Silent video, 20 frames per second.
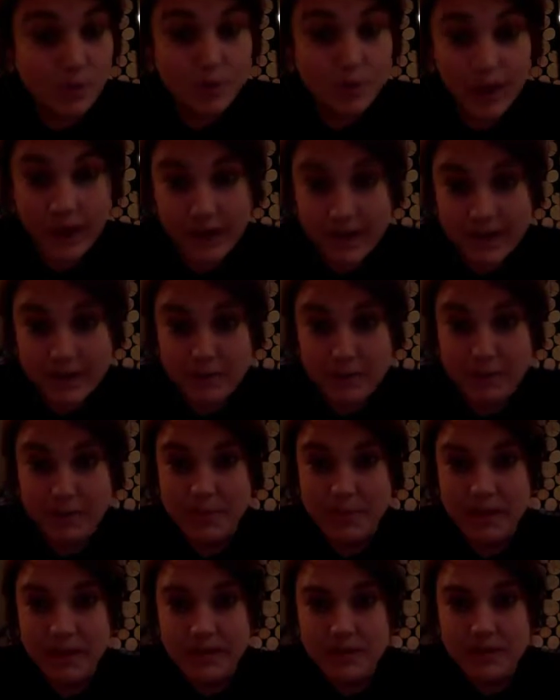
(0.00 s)
far to
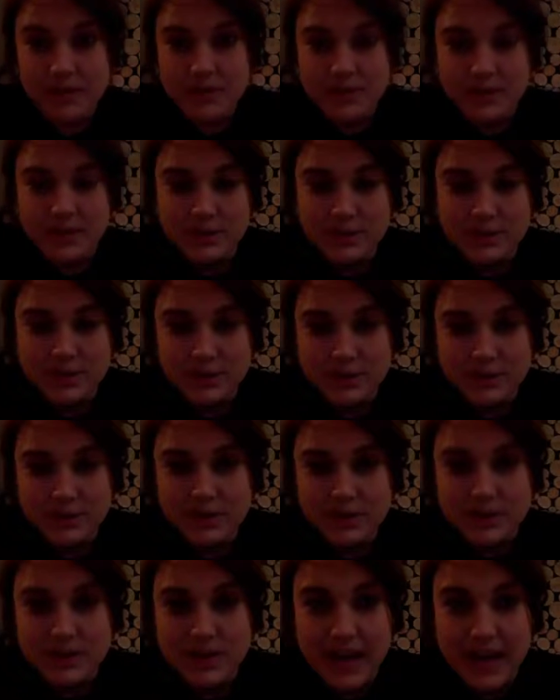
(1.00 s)
prepare for the Zero to
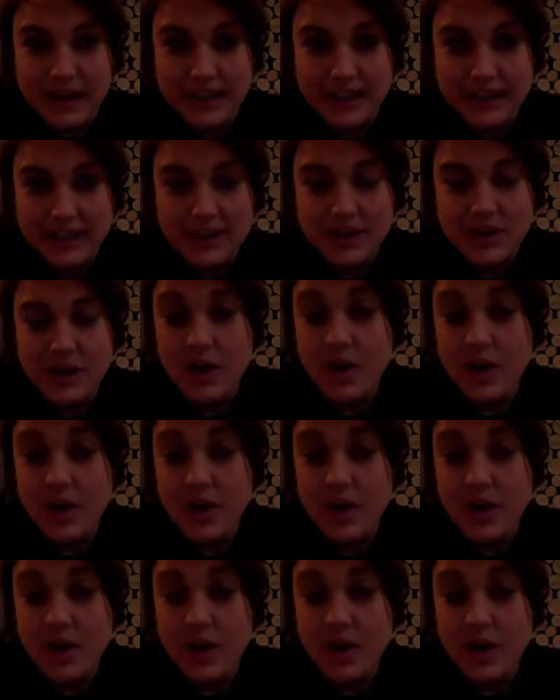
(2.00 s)
Revenue Challenge,